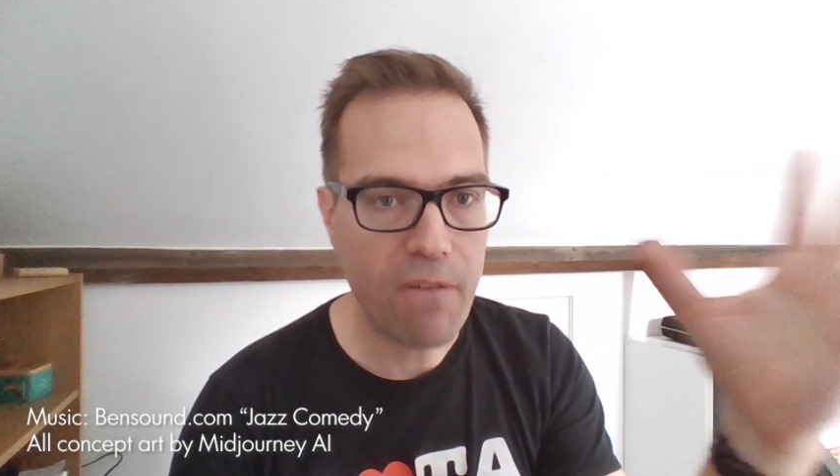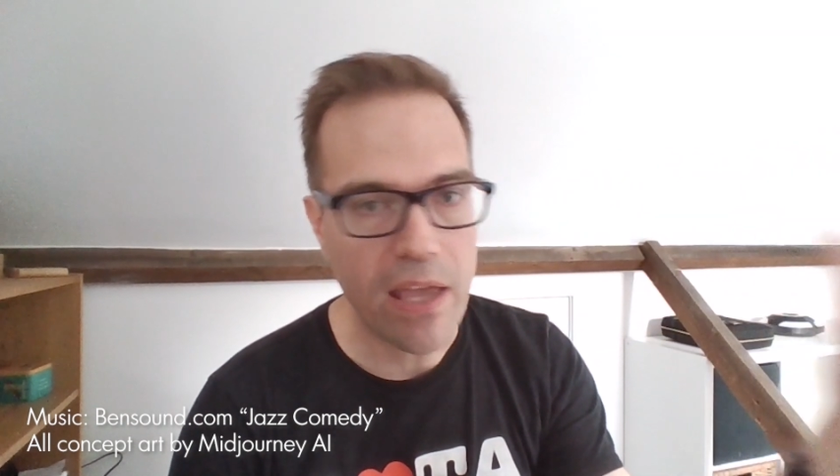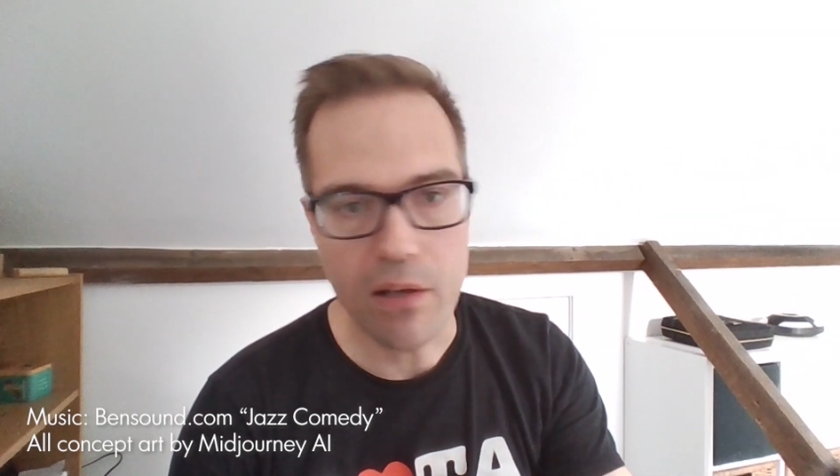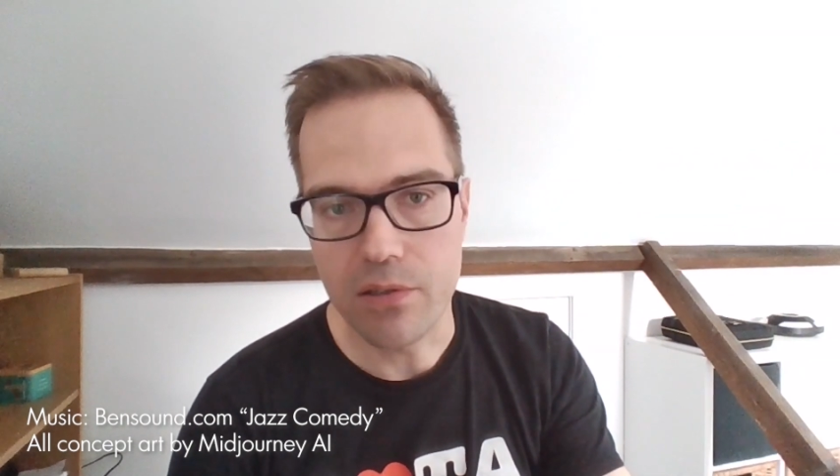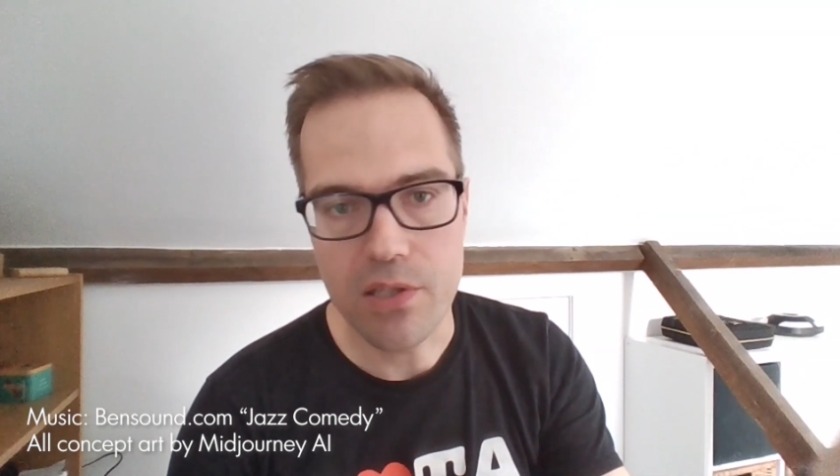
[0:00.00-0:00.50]

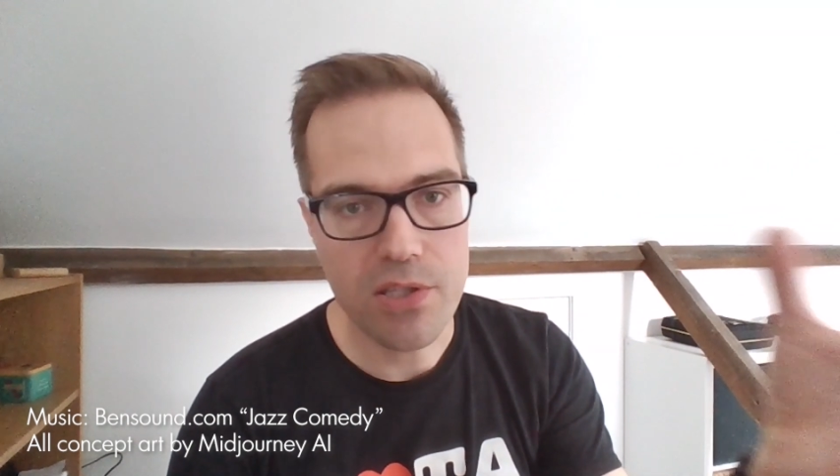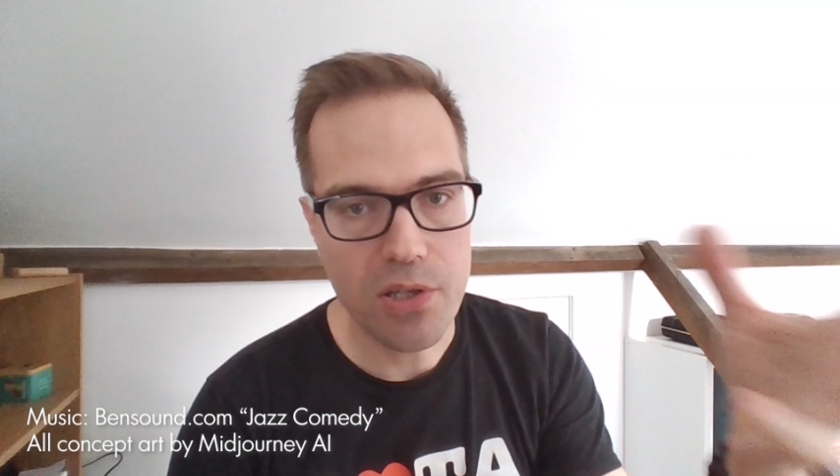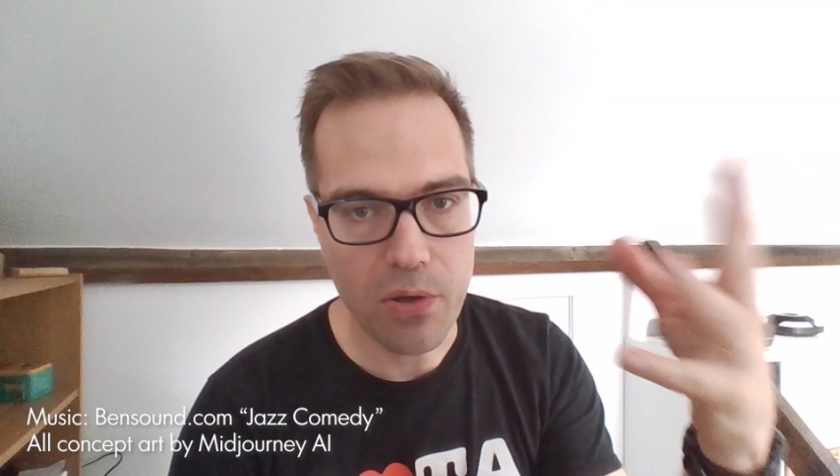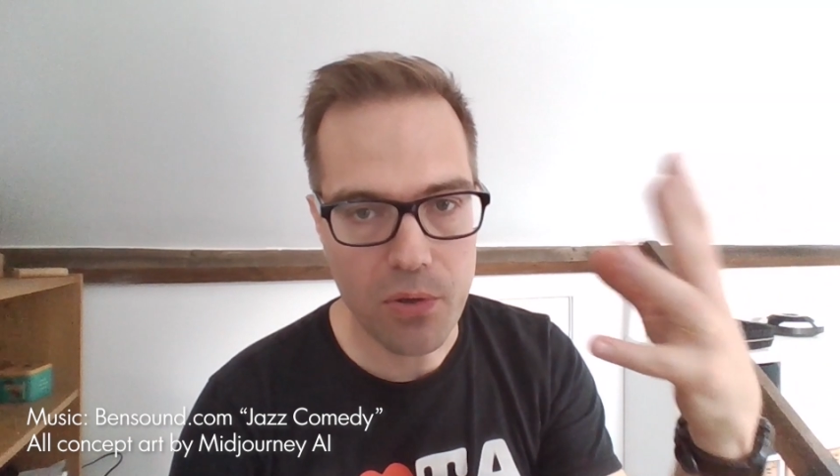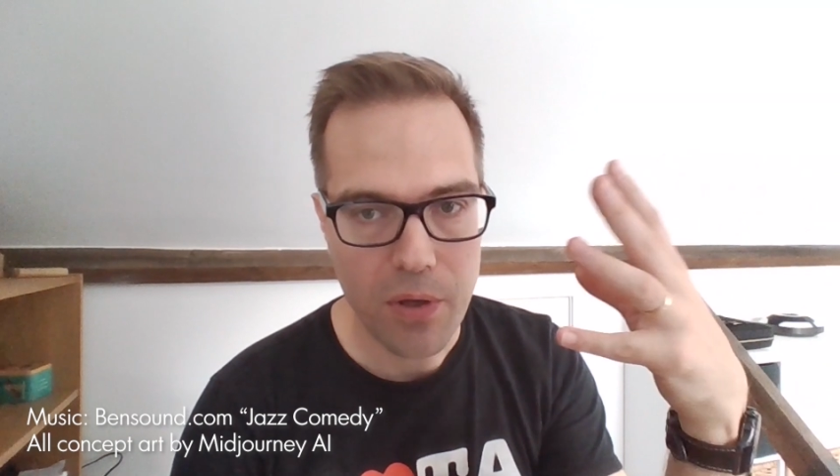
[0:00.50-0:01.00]
failed
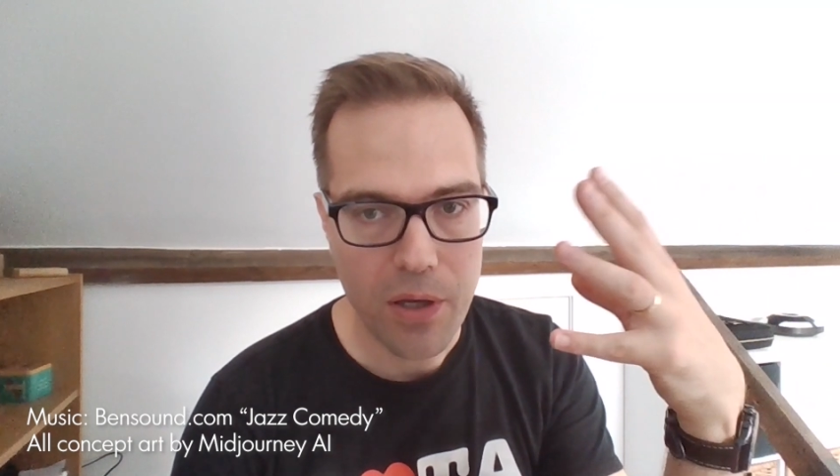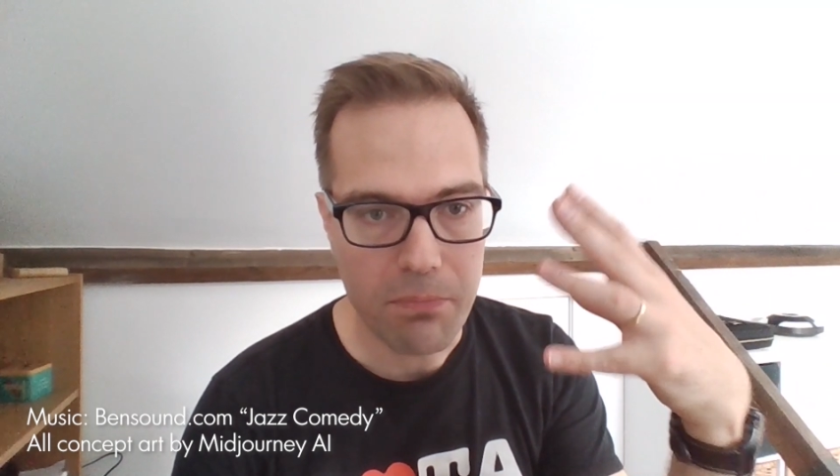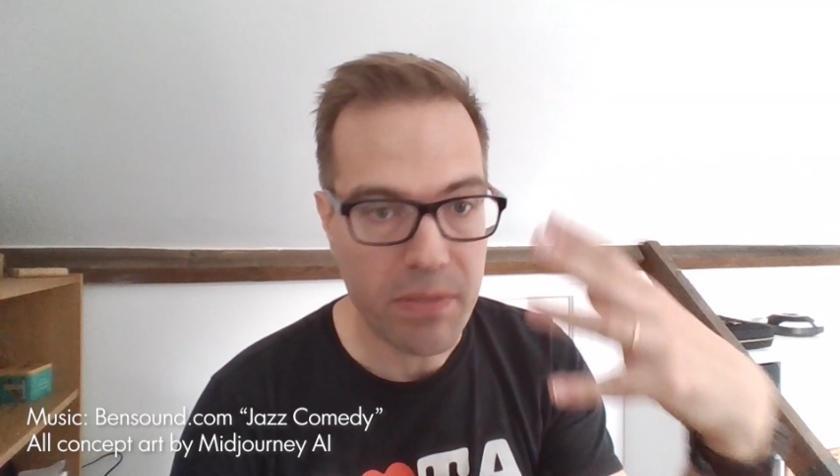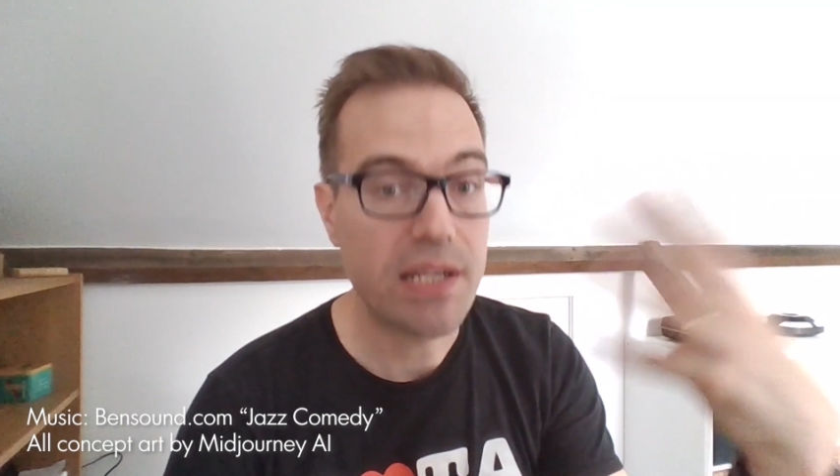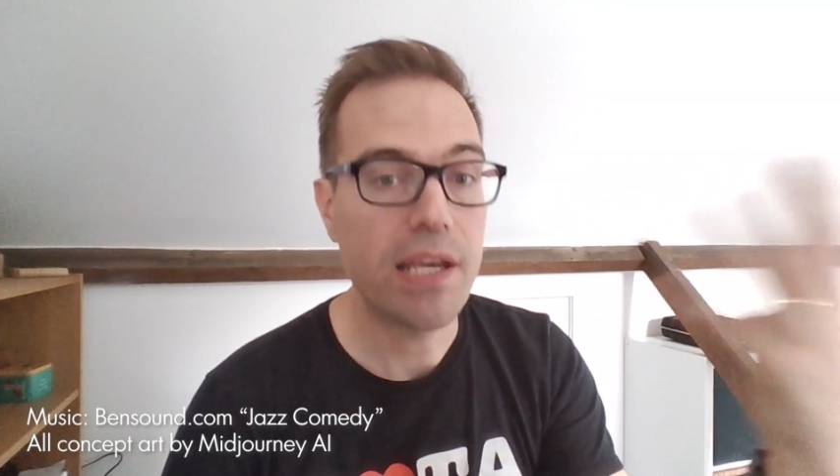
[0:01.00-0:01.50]
to
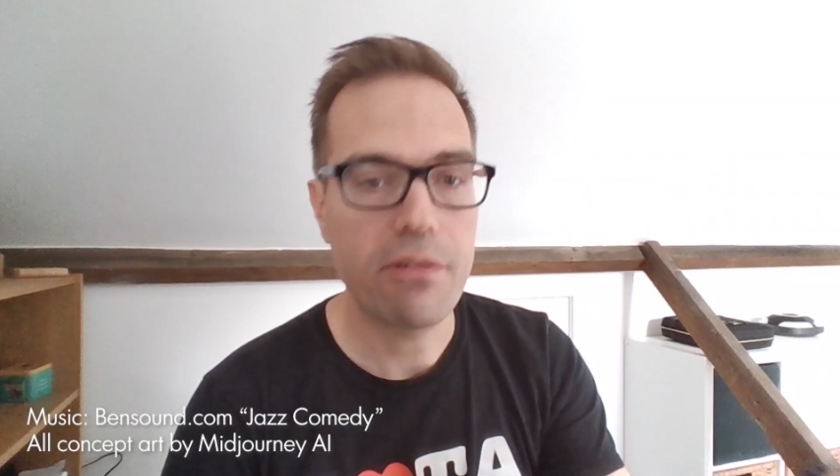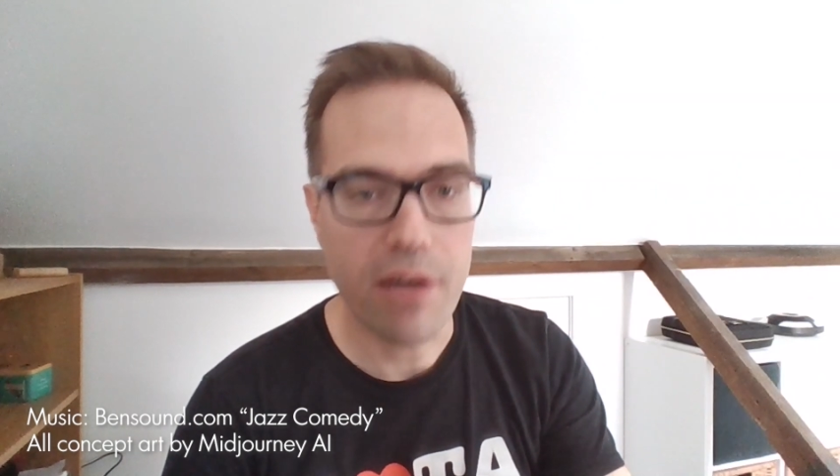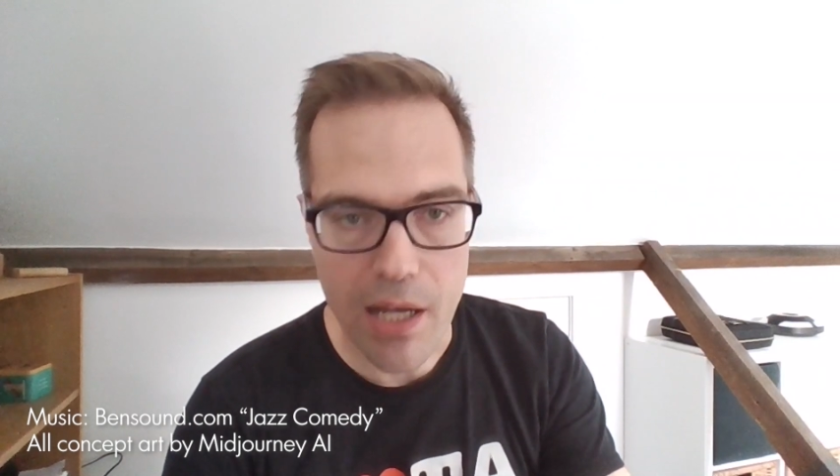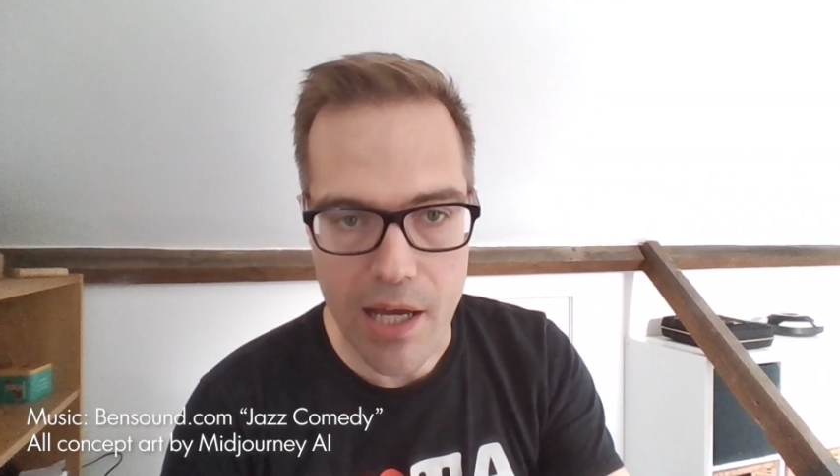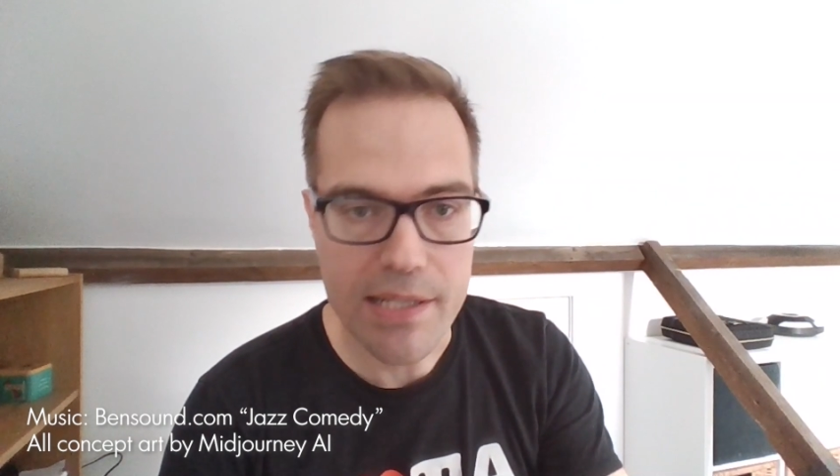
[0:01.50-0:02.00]

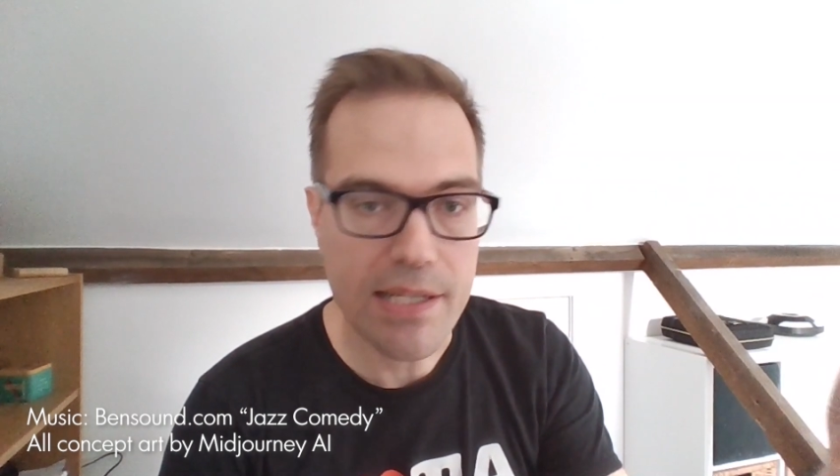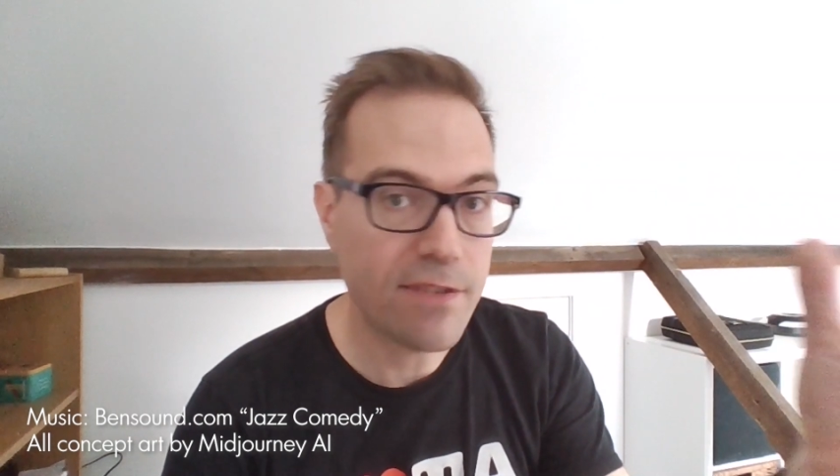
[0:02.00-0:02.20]
materialize